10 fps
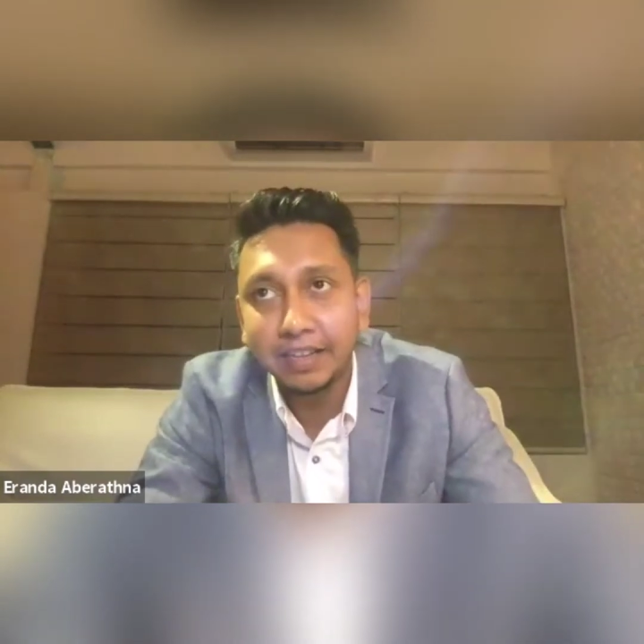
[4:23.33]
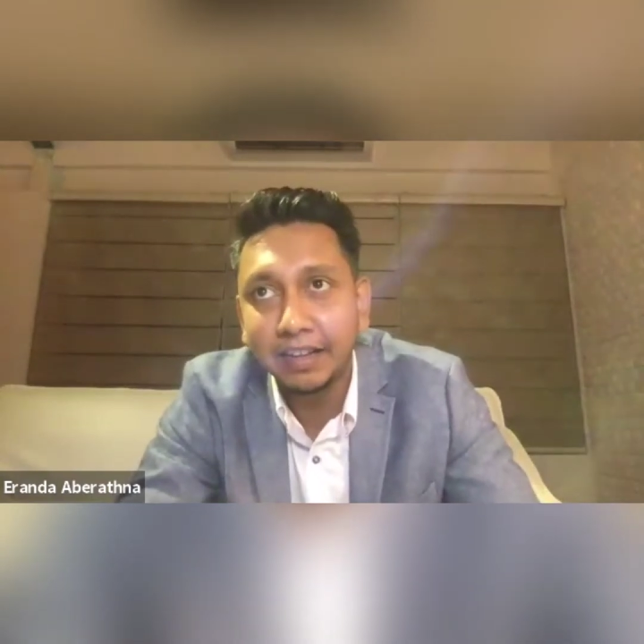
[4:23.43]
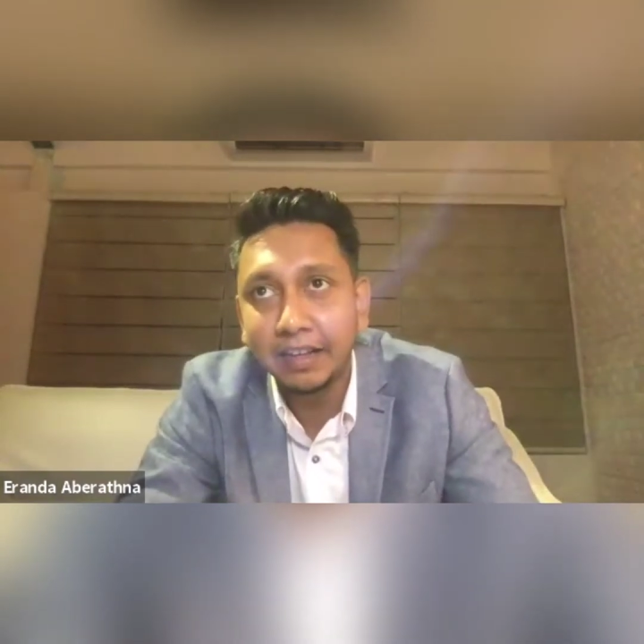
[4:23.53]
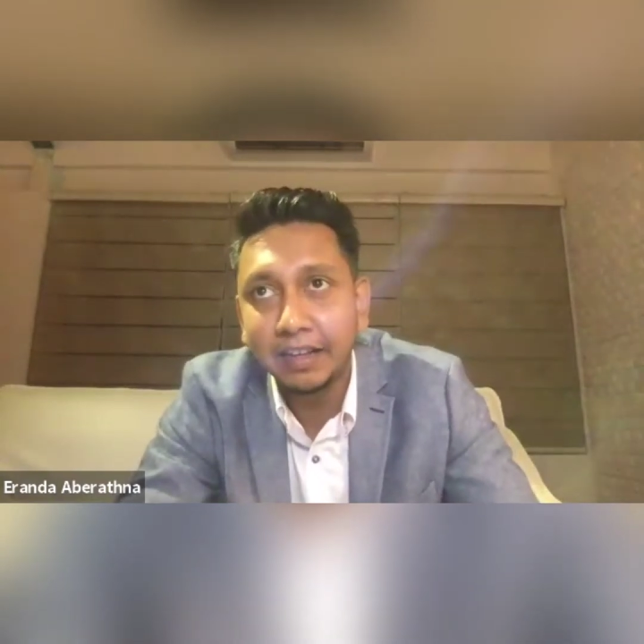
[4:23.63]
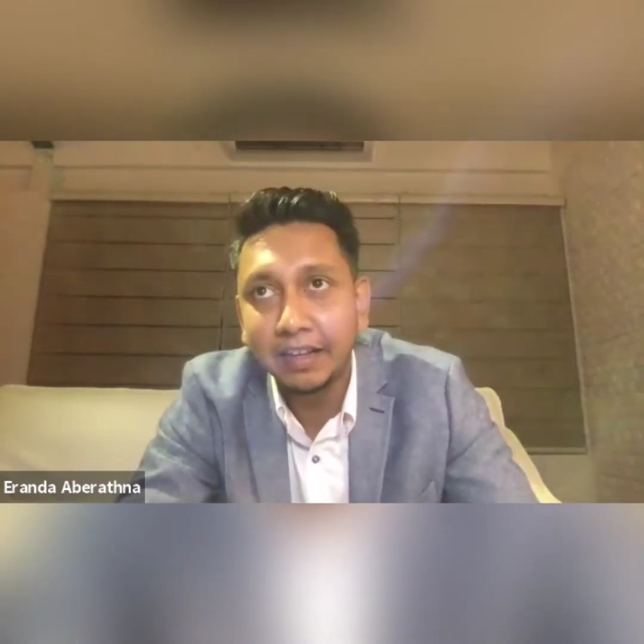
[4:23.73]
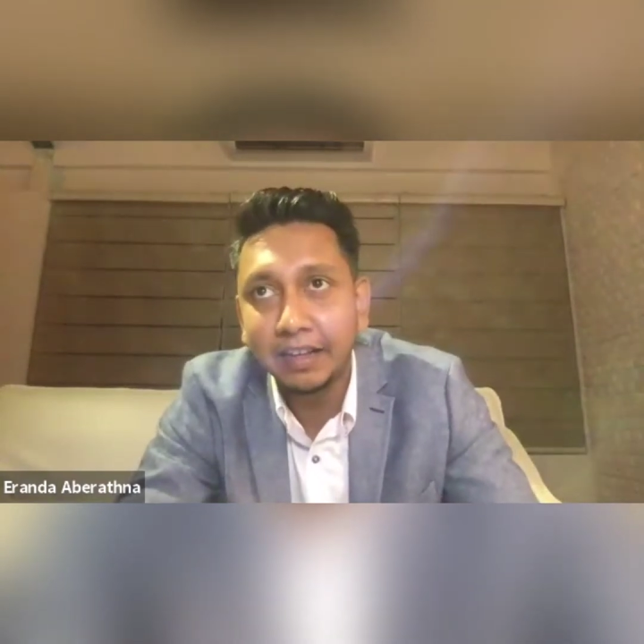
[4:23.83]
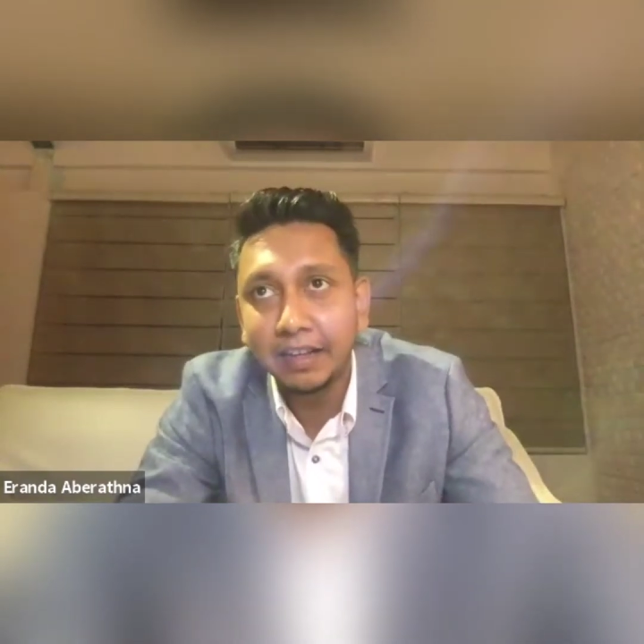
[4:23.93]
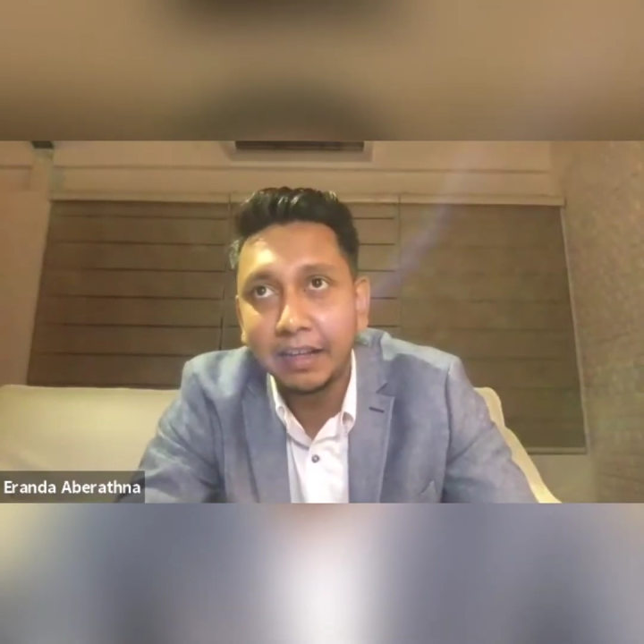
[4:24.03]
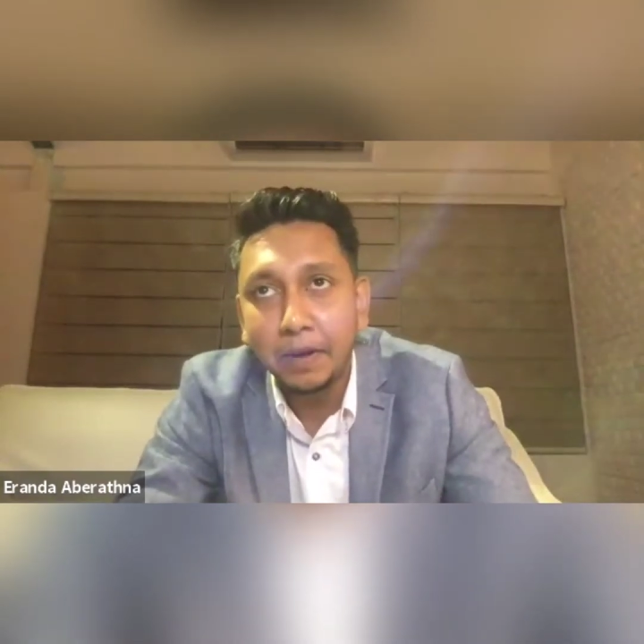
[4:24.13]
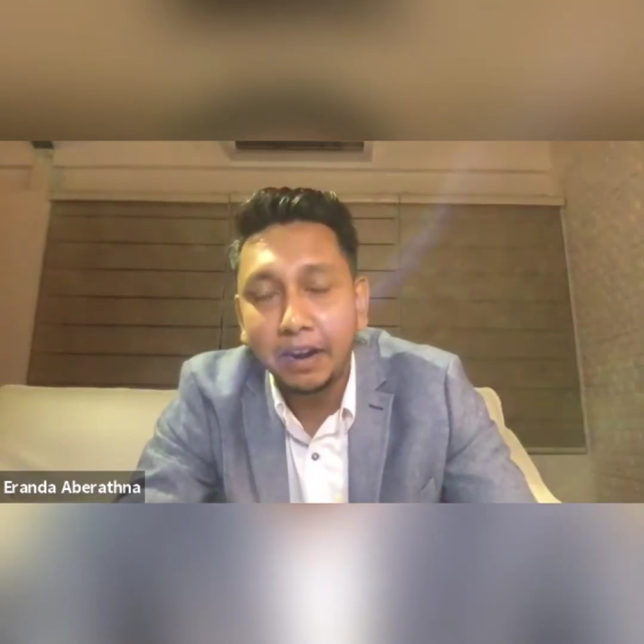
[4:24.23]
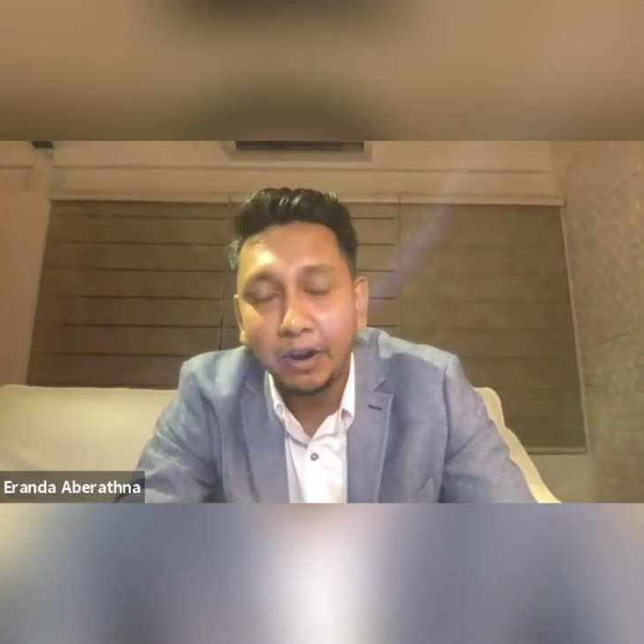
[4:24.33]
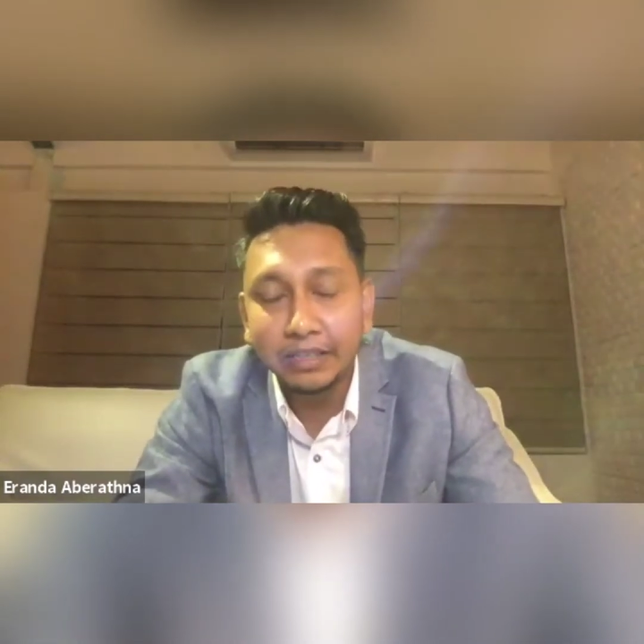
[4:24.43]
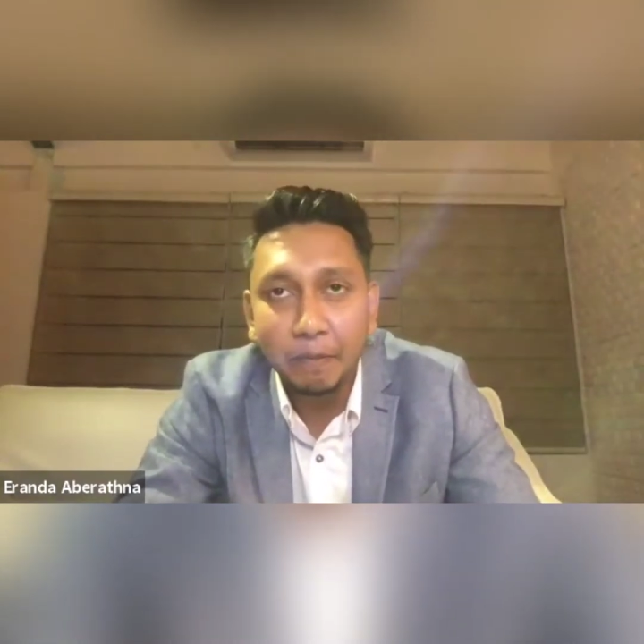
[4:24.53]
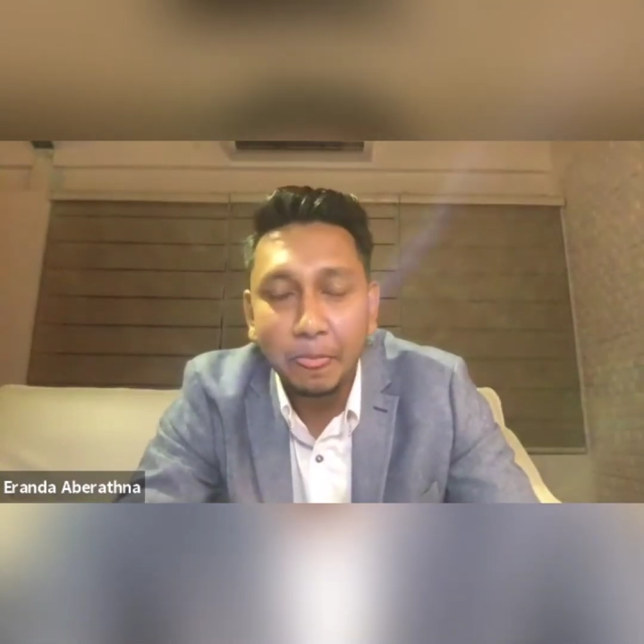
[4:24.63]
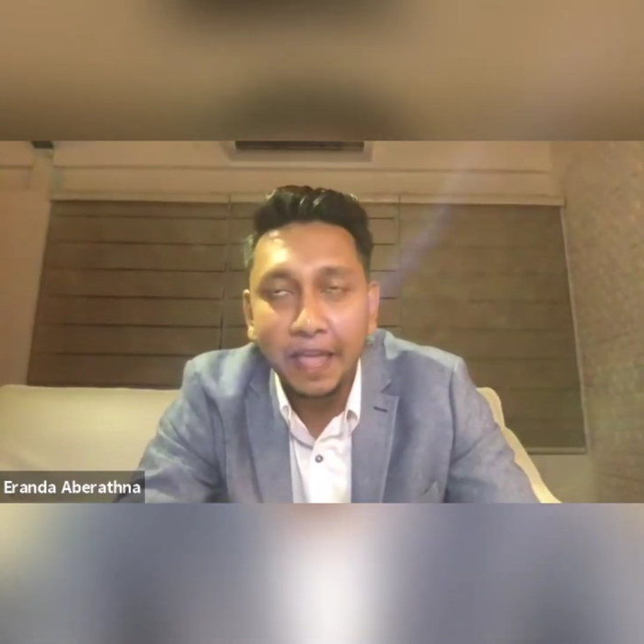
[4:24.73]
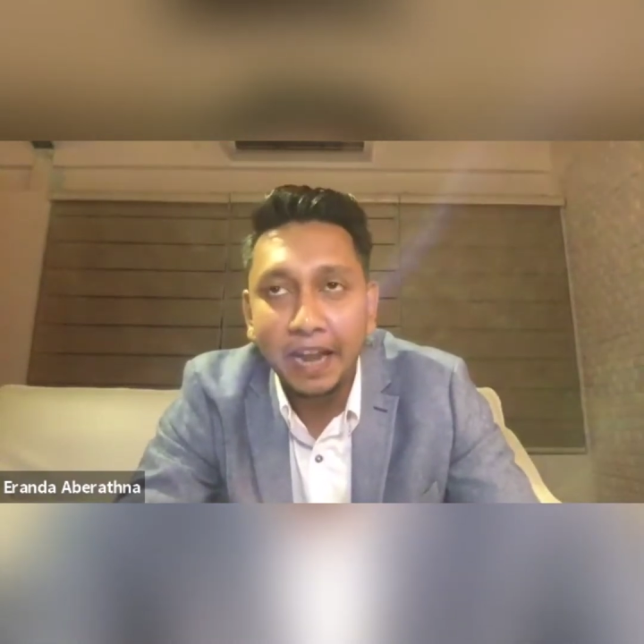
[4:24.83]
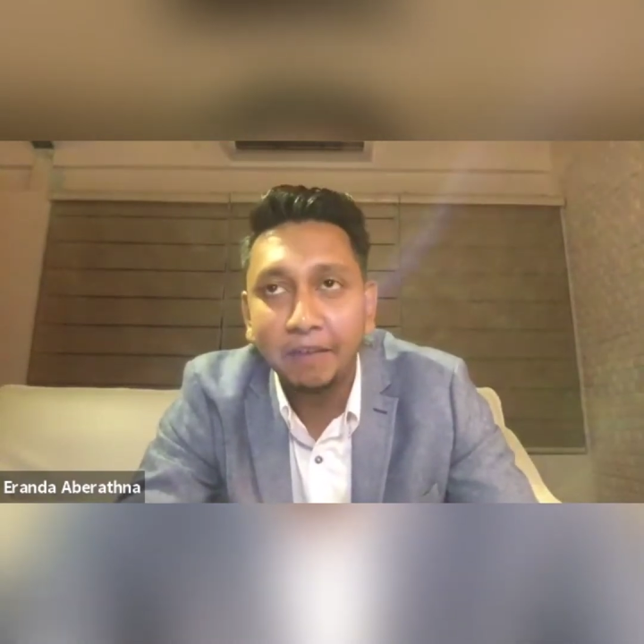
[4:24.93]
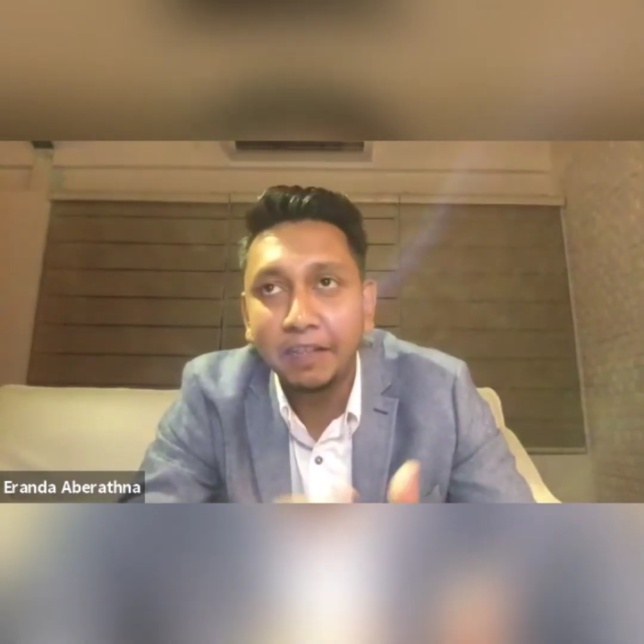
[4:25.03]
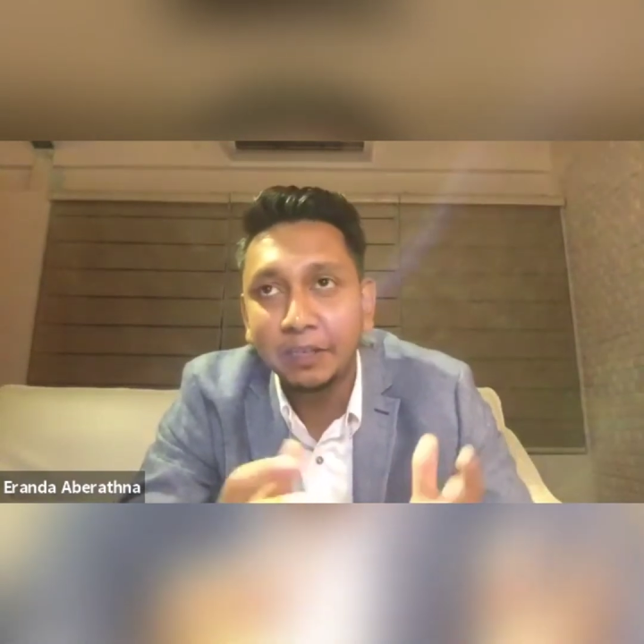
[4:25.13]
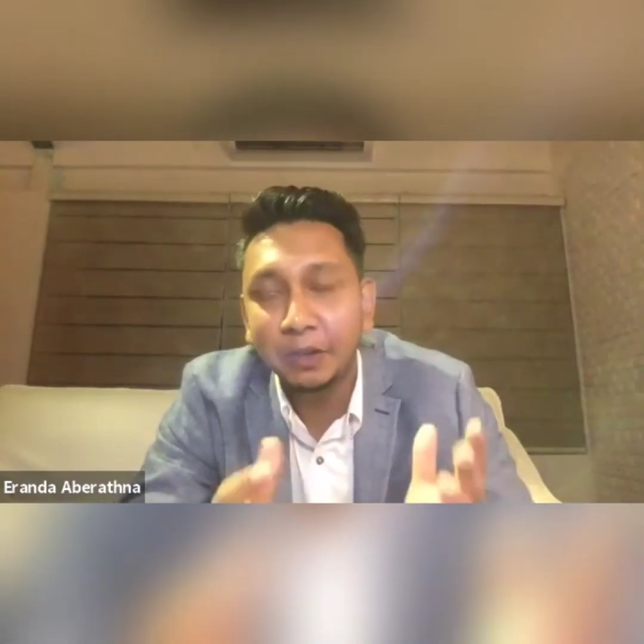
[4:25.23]
per recording.
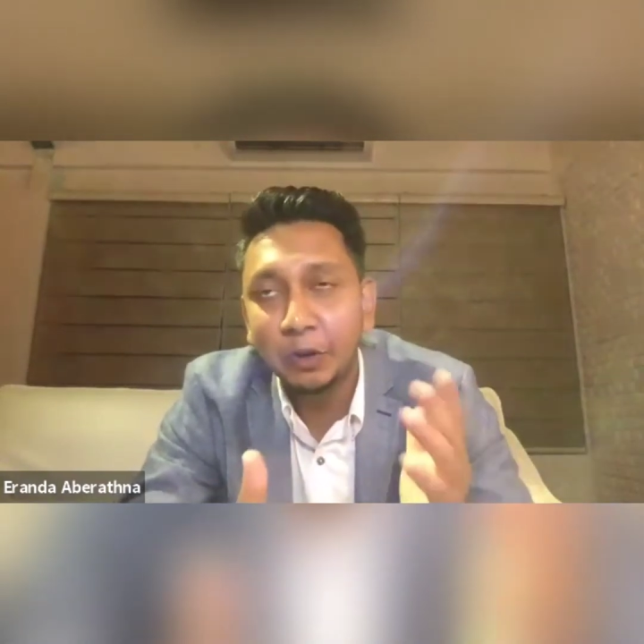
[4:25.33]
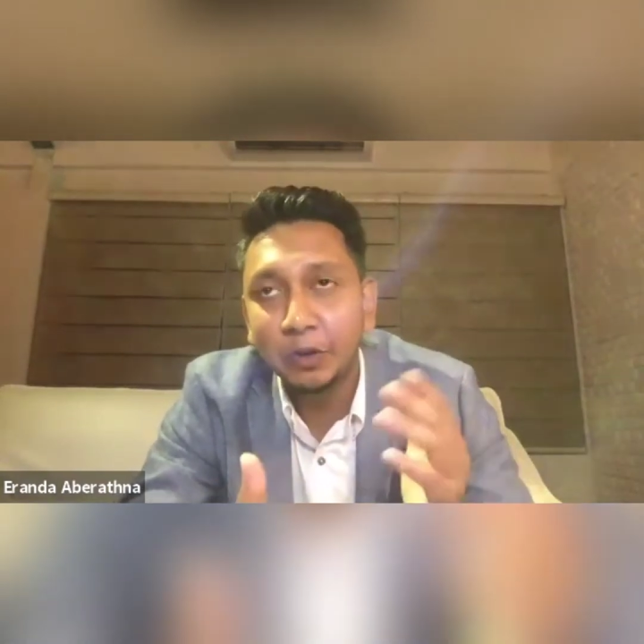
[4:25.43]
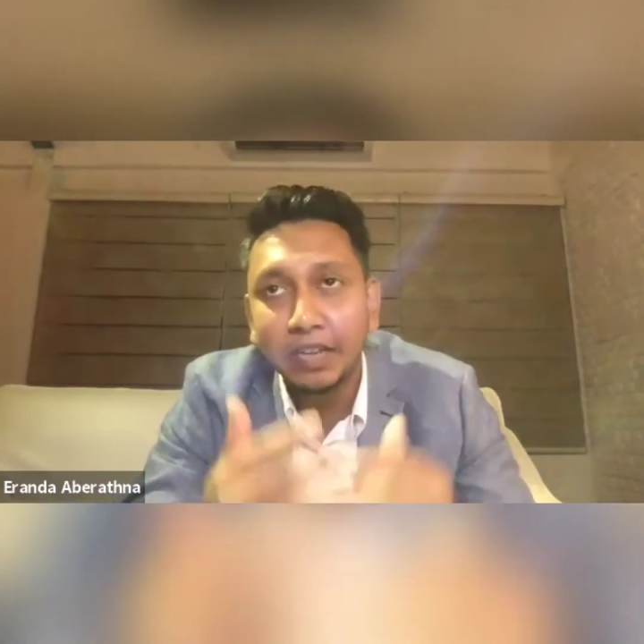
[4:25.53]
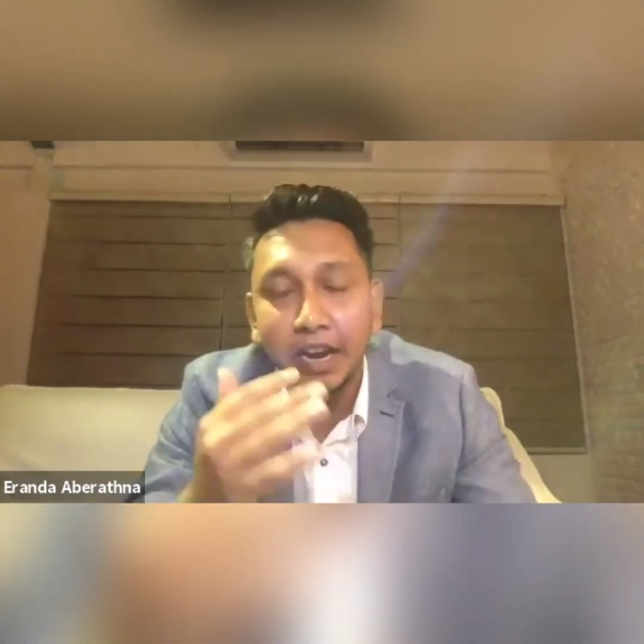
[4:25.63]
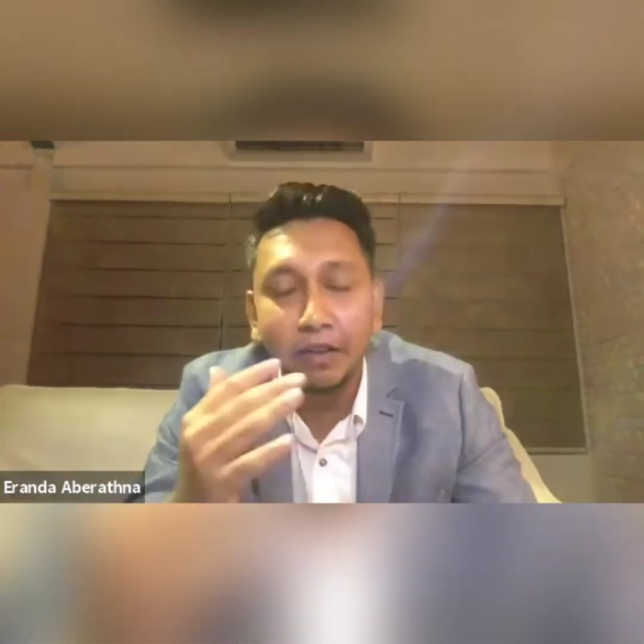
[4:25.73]
So anyway,